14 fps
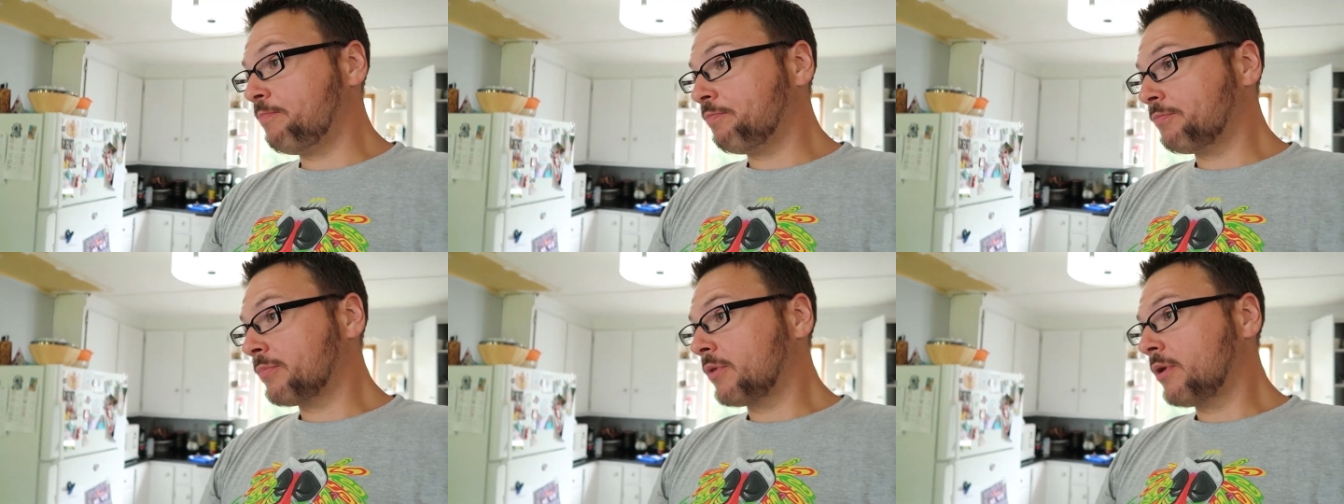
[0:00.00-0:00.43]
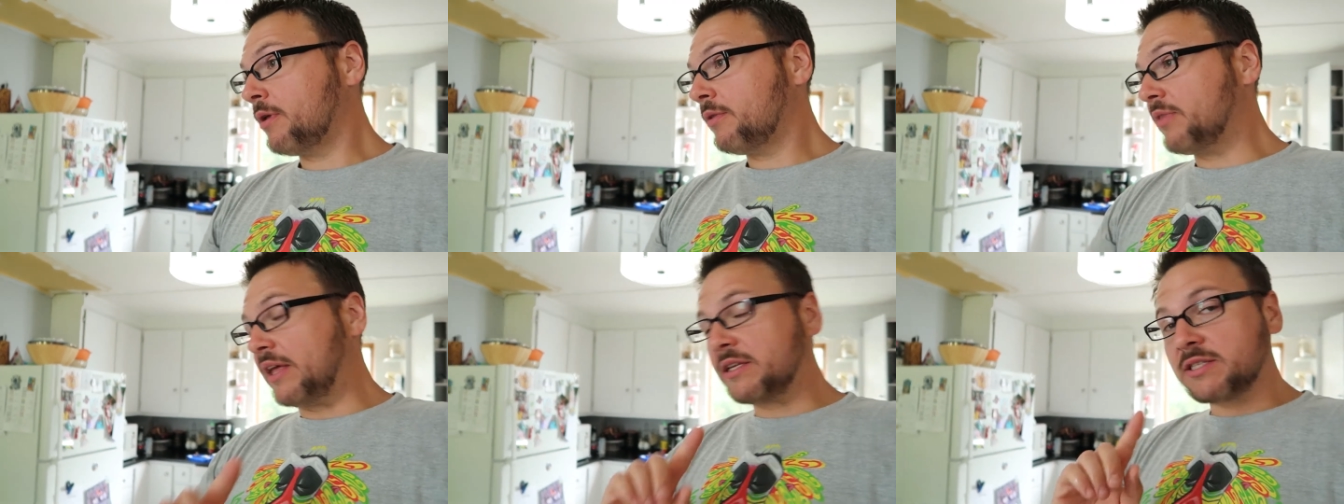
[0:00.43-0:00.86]
Yes.
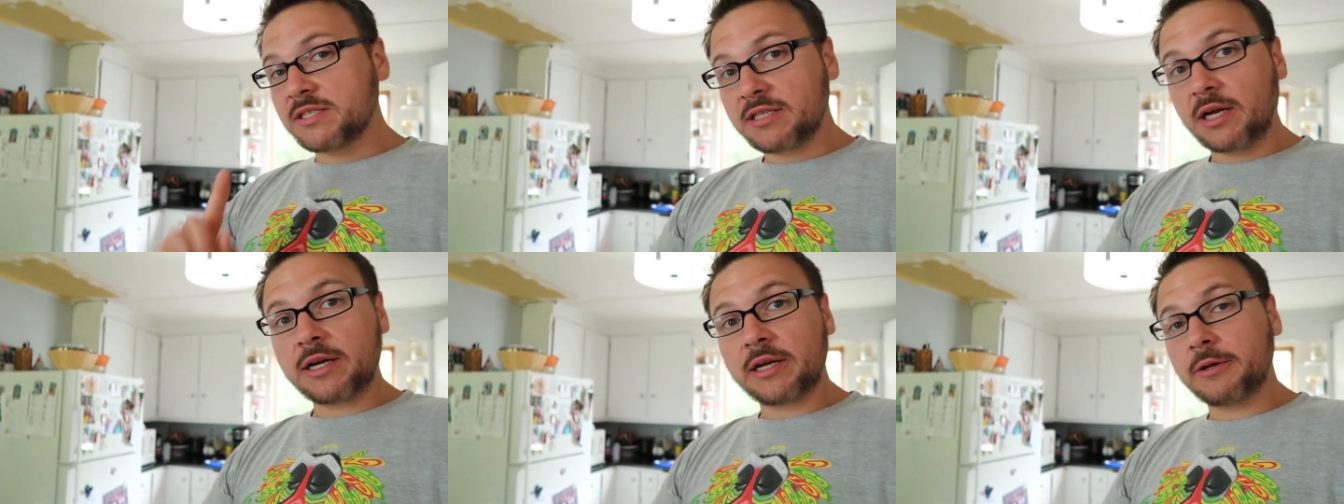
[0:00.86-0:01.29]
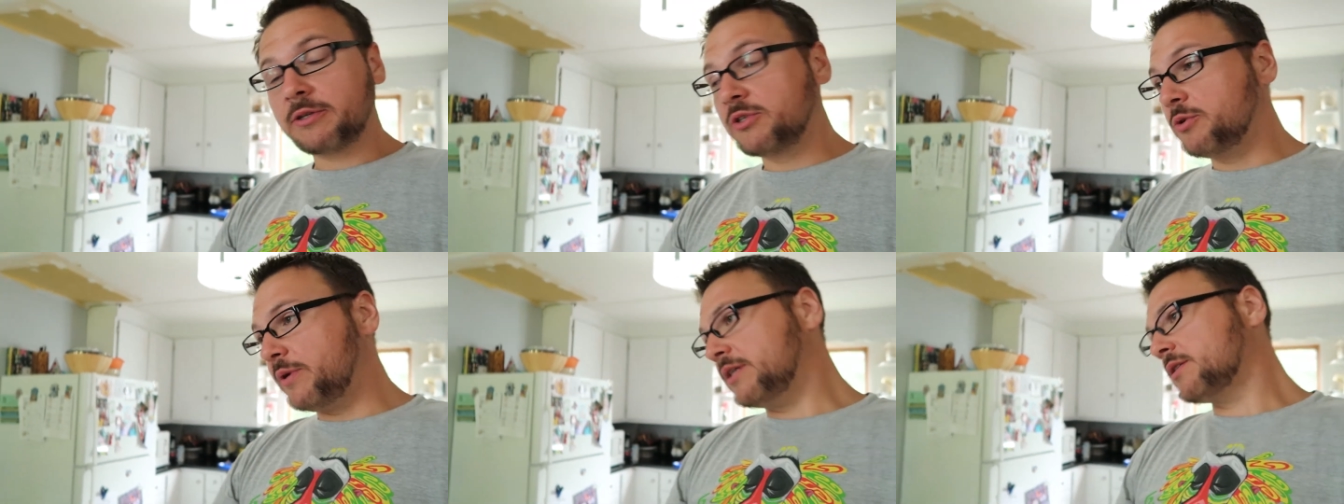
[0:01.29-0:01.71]
They stuck
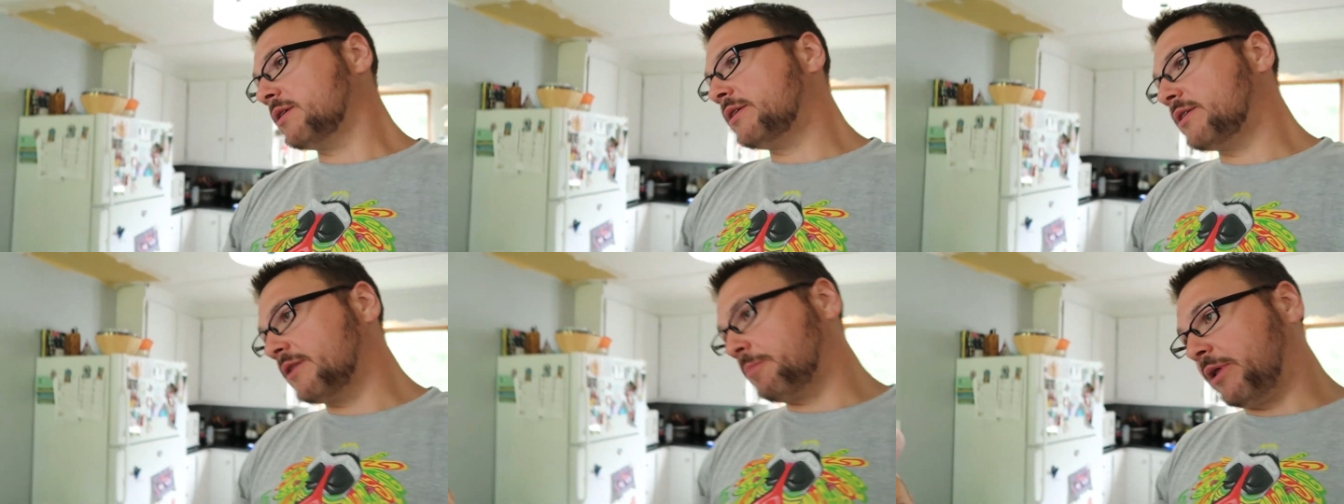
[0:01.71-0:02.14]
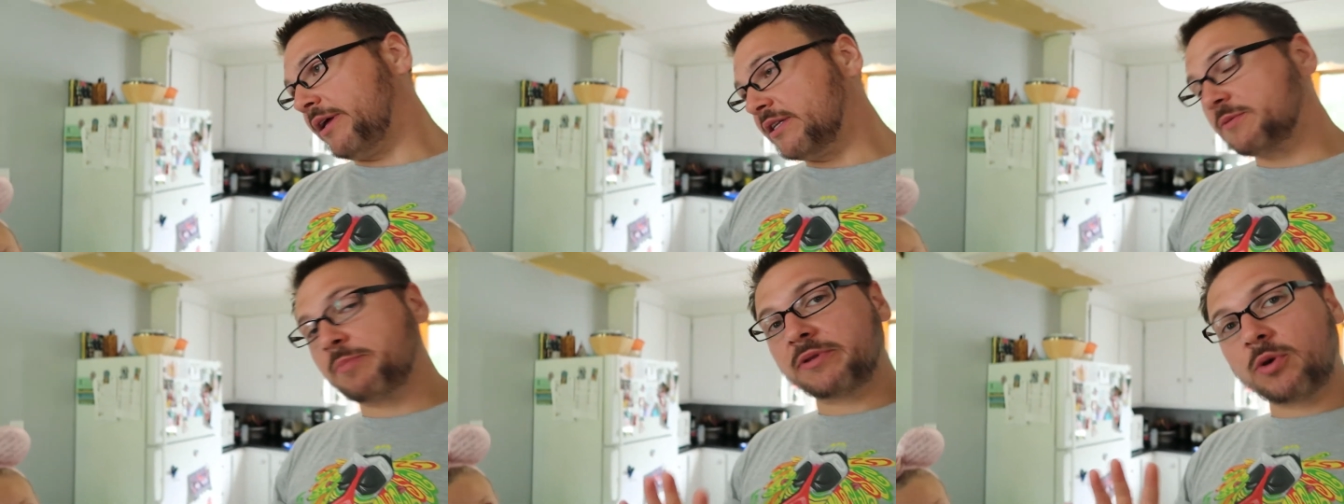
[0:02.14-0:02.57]
too easily to the
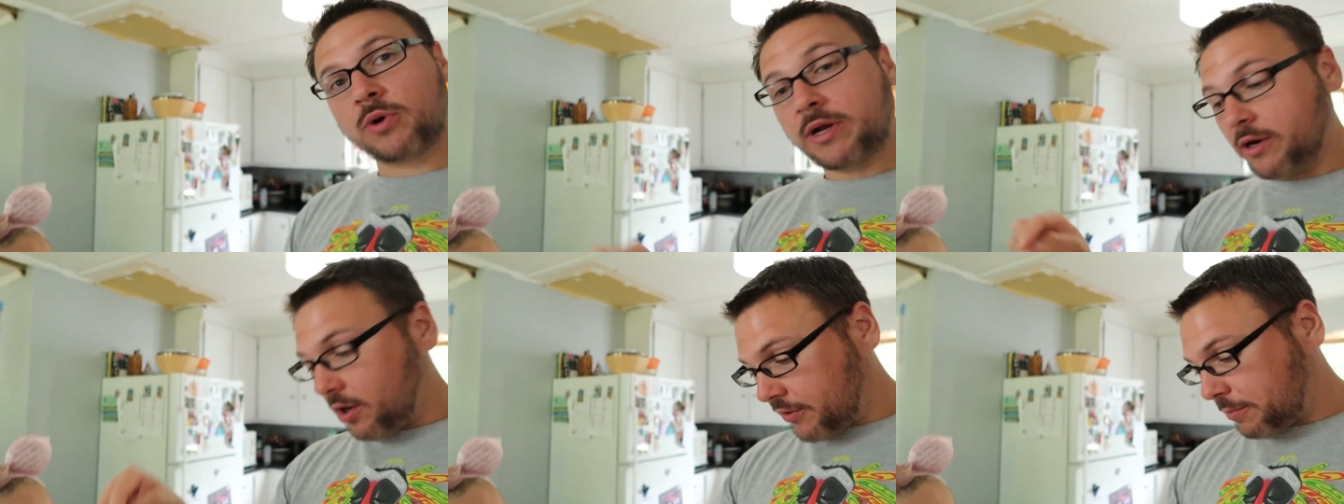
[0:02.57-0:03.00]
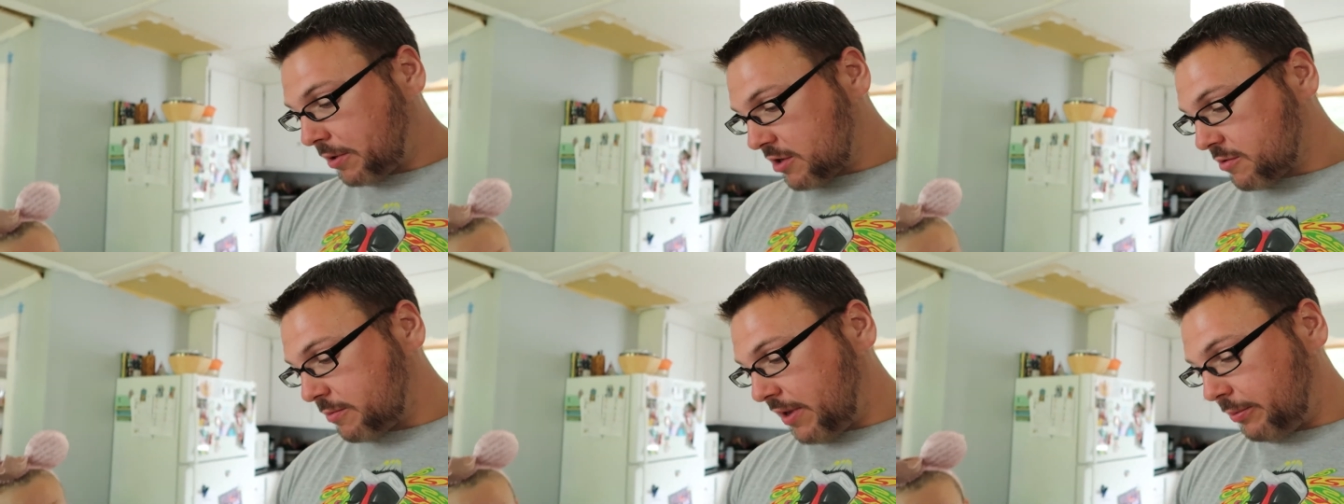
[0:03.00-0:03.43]
plates, but the one on the
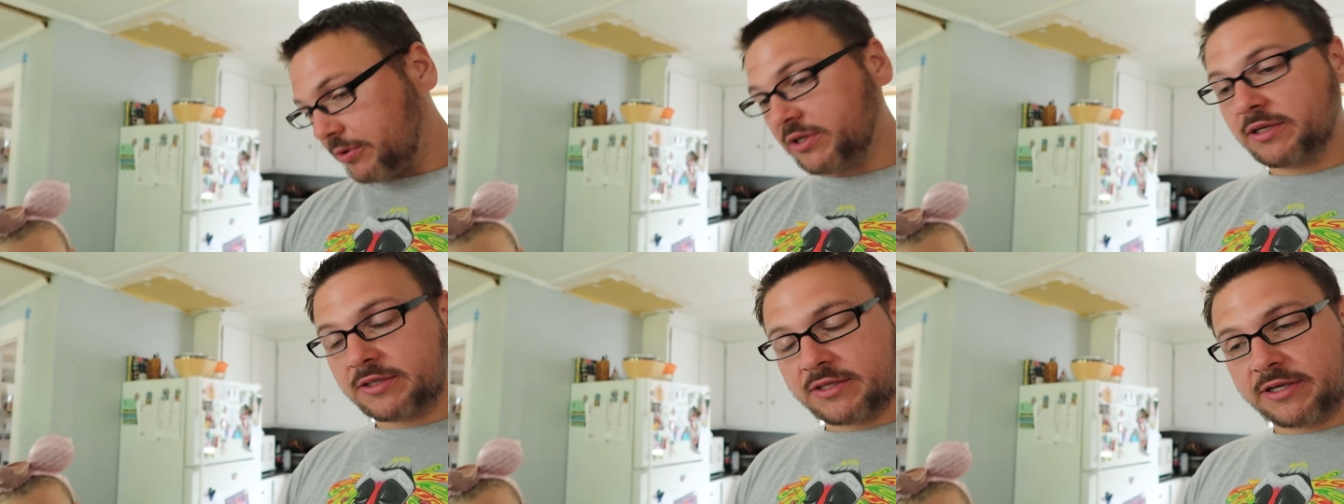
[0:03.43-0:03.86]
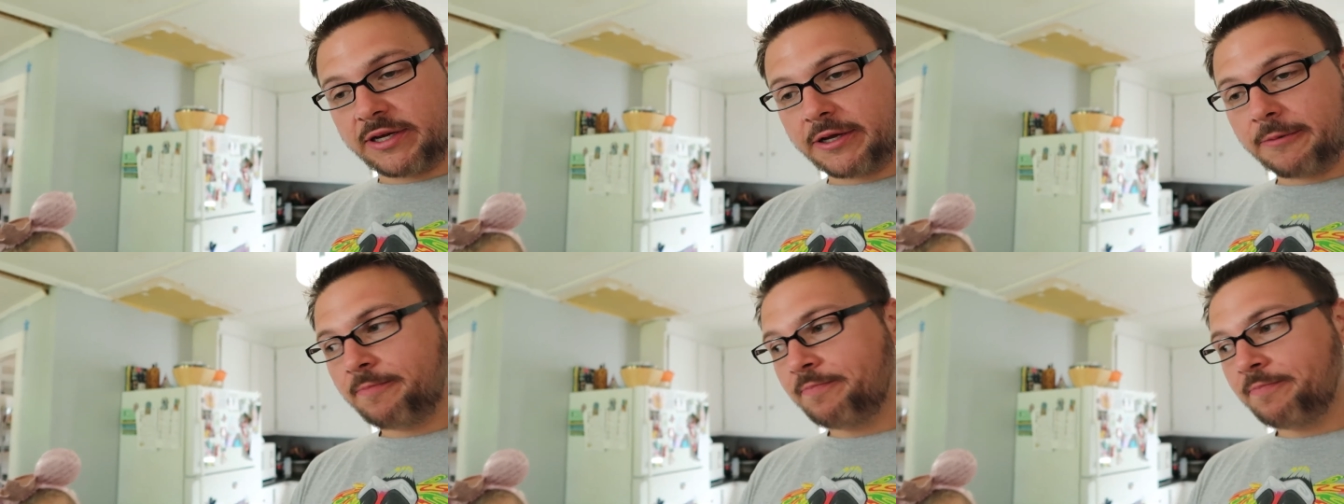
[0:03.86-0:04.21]
parchment paper didn't stick.